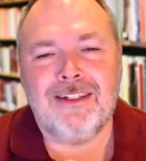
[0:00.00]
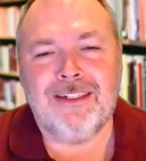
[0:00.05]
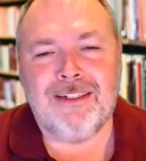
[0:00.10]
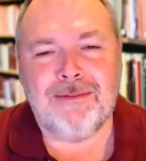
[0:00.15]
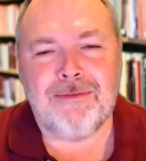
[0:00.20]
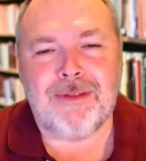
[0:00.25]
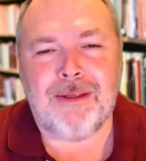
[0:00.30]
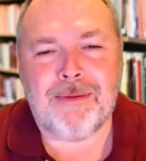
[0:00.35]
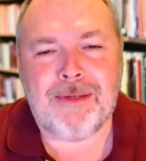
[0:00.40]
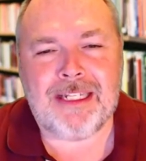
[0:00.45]

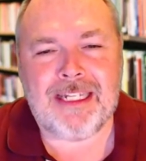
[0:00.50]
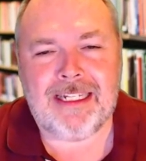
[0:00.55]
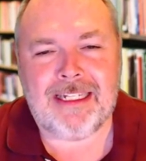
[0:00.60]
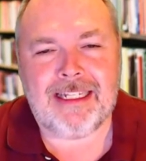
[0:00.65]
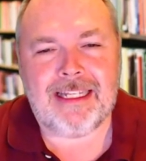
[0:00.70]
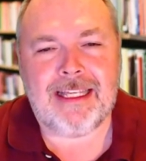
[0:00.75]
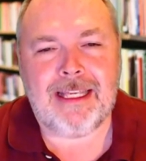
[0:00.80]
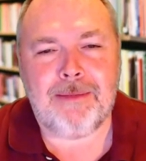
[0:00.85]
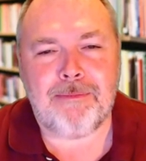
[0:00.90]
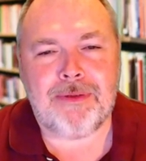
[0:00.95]
Maybe I need to
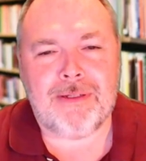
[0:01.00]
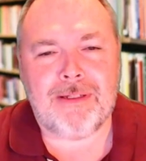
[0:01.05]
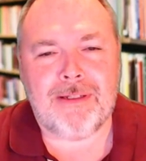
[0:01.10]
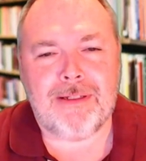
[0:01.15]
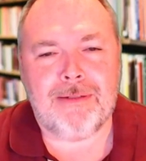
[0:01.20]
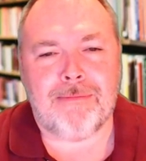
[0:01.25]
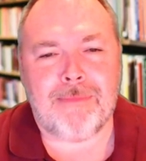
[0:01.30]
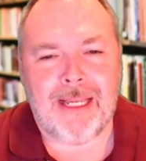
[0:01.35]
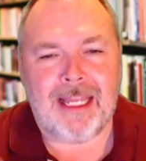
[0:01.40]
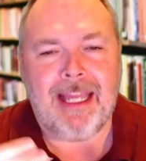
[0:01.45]
keep
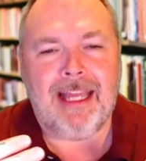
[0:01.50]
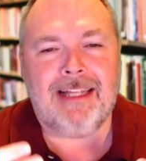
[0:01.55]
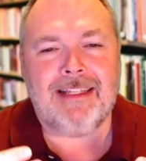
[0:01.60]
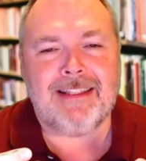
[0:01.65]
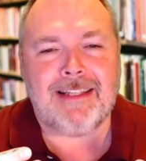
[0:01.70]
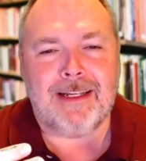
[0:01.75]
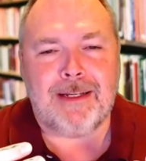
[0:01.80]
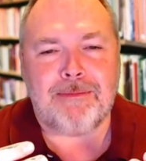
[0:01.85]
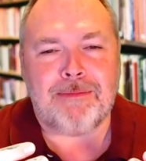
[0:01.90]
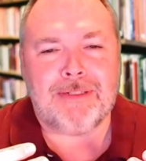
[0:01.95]
my hands
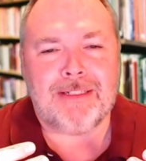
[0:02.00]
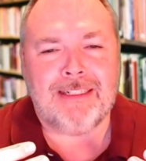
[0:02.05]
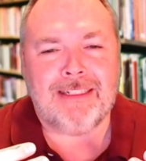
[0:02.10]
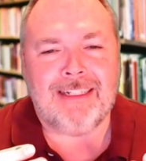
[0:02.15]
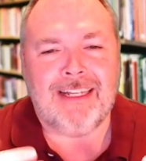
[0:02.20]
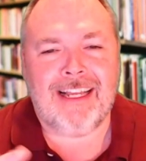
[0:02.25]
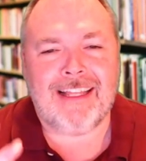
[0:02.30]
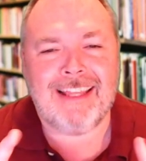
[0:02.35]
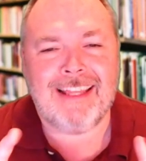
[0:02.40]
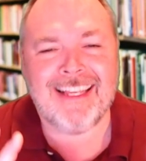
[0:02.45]
up.
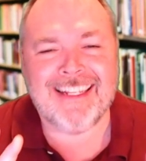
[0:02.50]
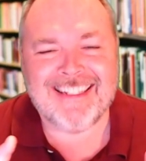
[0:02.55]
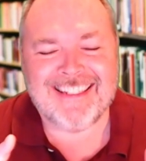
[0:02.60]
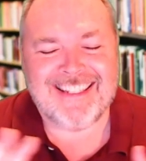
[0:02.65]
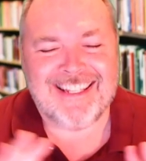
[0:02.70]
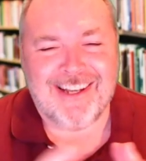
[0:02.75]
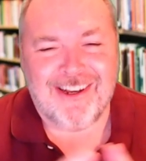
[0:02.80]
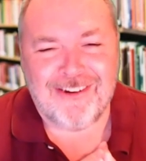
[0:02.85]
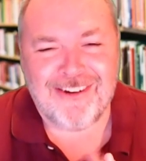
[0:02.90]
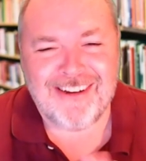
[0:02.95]
I think
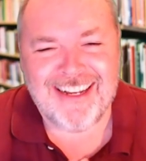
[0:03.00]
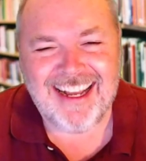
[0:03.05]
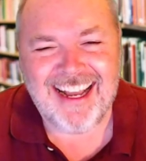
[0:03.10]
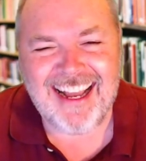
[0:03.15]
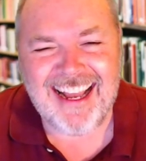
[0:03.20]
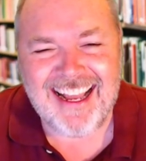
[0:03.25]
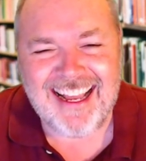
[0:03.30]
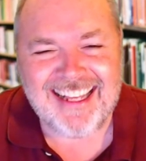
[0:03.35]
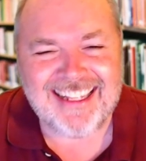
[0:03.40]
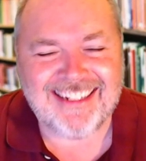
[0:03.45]
so.
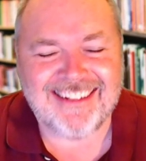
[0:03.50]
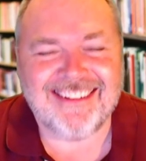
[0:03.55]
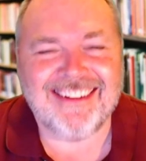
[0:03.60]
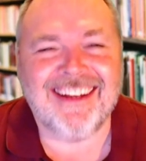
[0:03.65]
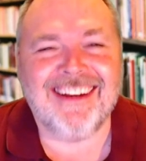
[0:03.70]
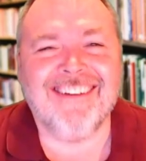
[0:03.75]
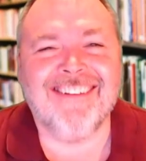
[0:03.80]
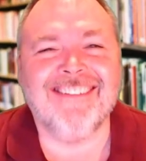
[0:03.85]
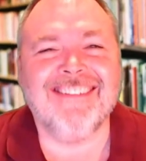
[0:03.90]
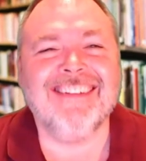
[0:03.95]
I don't
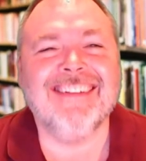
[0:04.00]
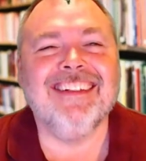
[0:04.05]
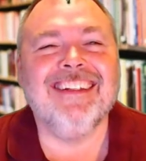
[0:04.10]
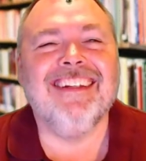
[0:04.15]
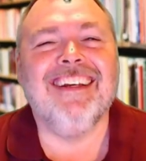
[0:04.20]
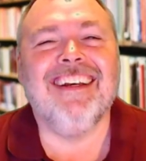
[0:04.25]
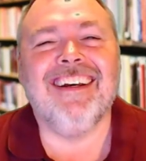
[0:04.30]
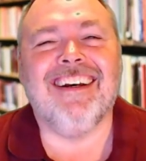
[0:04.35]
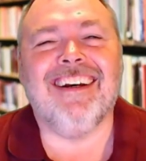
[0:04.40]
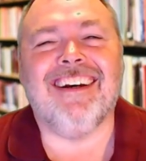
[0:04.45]
know.
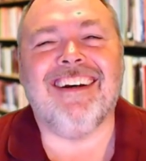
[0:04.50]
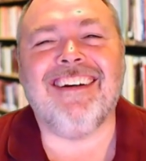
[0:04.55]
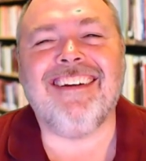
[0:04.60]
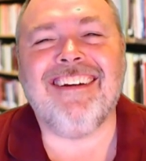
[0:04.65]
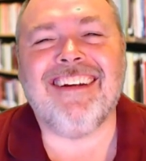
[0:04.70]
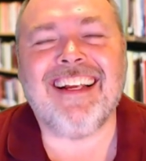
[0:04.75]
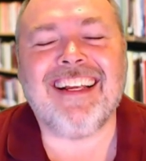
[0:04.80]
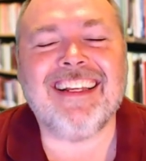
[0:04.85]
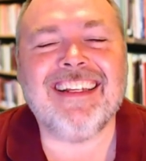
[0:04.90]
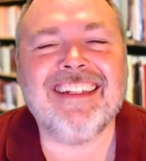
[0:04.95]
All
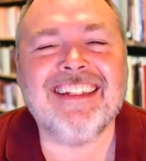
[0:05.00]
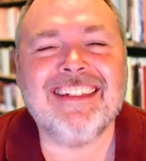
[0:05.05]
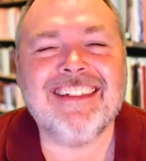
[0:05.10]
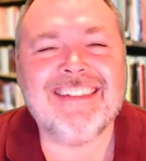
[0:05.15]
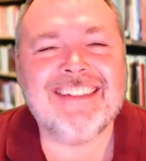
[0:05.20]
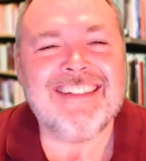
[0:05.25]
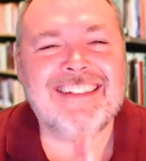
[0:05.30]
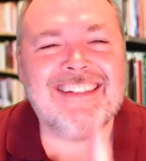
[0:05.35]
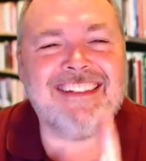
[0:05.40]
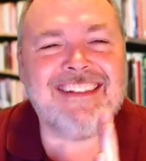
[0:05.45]
right.
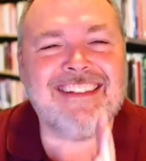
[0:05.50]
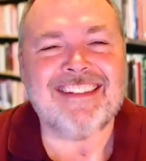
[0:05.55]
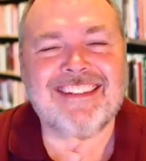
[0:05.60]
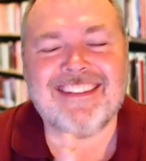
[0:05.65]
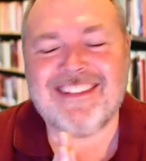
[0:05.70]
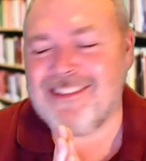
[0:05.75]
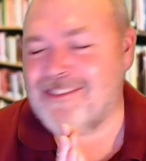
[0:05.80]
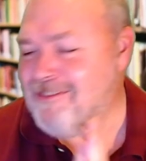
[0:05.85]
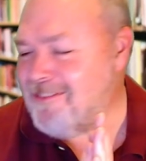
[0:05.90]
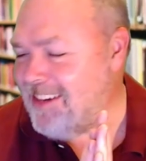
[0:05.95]

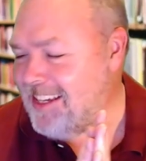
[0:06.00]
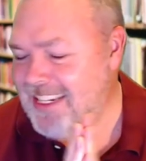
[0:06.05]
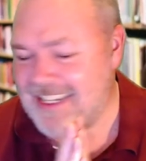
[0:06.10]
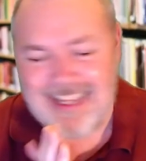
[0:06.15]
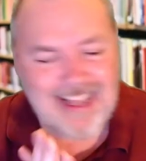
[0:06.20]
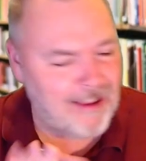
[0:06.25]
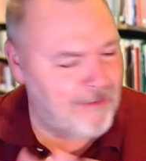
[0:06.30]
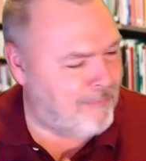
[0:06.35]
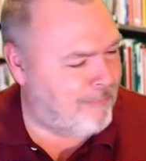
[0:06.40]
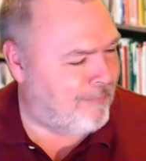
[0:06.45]
So, what did
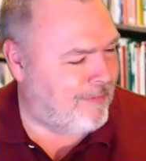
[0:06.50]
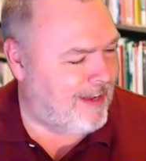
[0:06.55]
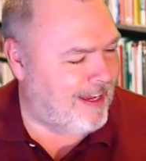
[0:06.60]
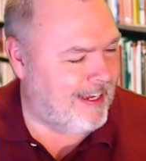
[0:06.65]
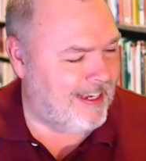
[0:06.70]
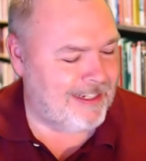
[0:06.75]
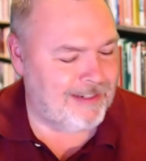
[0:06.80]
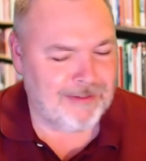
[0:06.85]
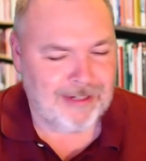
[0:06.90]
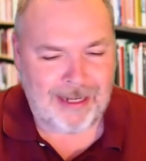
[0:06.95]
I
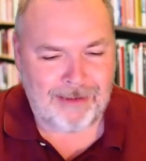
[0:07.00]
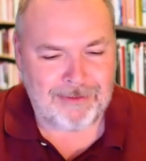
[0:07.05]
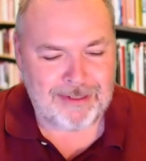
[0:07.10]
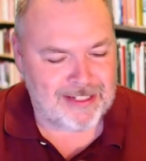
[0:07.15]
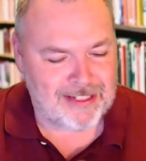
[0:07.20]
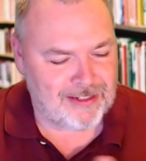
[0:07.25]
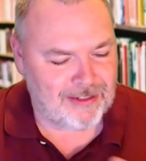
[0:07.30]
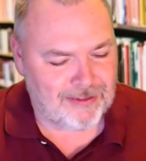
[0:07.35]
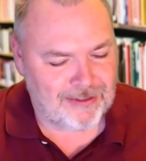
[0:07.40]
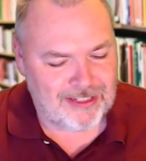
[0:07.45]
find when I was
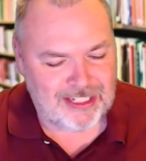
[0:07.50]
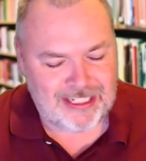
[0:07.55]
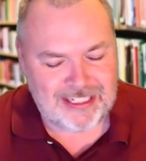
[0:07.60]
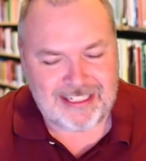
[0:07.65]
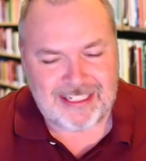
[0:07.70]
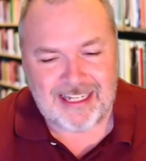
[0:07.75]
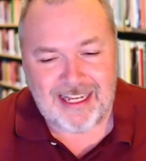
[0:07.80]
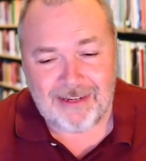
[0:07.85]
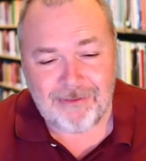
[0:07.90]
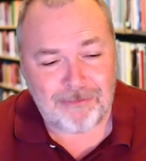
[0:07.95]
searching
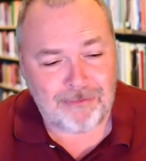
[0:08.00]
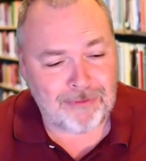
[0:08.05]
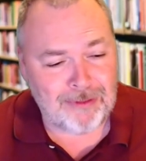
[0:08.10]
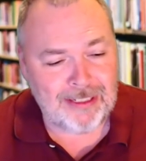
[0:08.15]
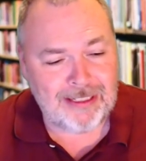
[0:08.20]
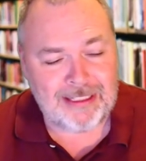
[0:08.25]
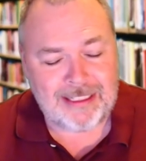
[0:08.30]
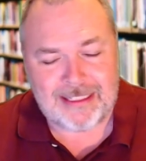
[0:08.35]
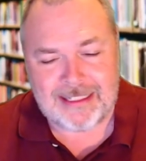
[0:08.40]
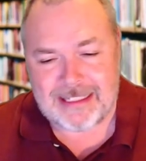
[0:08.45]
today?
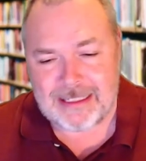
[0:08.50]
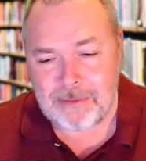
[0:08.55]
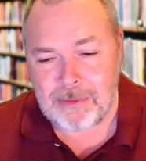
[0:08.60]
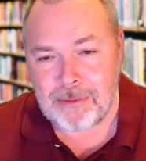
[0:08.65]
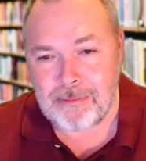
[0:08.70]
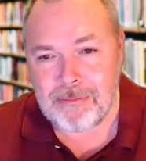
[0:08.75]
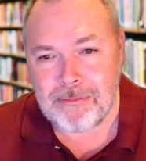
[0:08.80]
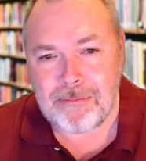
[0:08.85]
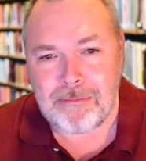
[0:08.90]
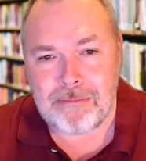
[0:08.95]
Really, some
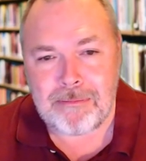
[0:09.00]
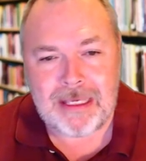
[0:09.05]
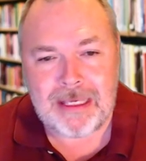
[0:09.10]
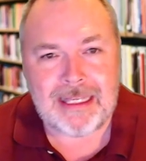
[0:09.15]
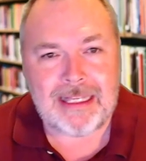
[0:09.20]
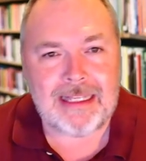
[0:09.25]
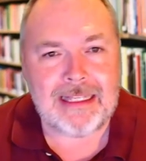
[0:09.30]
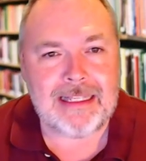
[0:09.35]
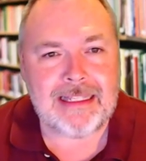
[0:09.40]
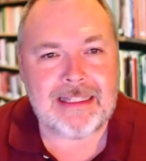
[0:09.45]

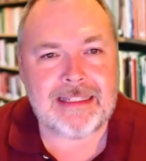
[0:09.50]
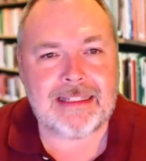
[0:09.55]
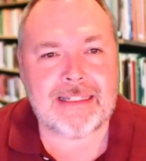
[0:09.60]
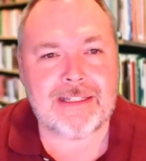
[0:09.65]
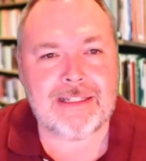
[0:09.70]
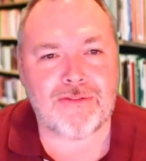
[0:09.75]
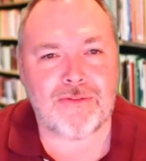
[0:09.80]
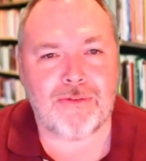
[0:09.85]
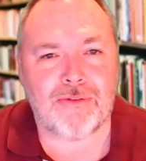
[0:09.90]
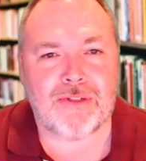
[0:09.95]
amazing
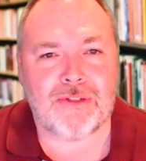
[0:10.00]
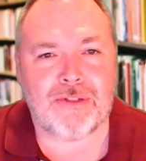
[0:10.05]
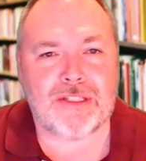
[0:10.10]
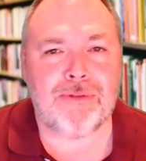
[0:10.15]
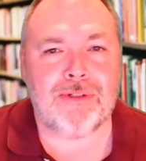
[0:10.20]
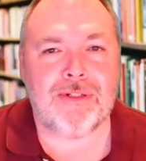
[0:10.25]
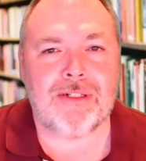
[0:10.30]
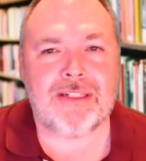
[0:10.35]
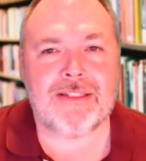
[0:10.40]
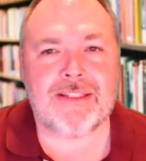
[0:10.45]
sorts of
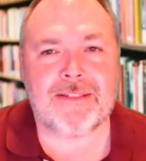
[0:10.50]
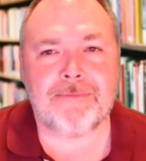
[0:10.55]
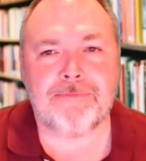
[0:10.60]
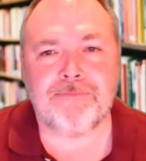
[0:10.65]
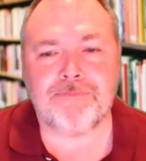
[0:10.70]
books.